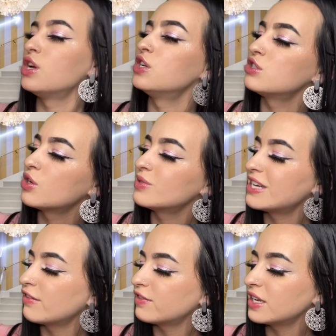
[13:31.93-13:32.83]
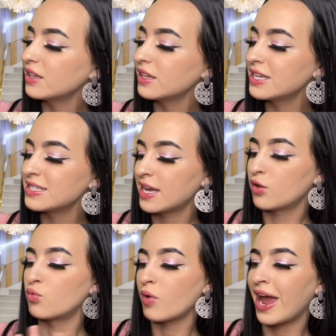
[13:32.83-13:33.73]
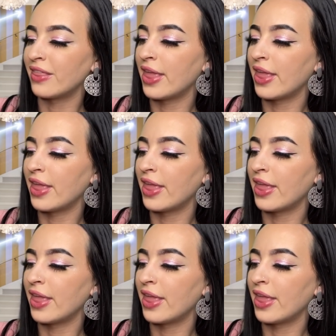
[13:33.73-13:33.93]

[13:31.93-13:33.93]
So definitely is like red.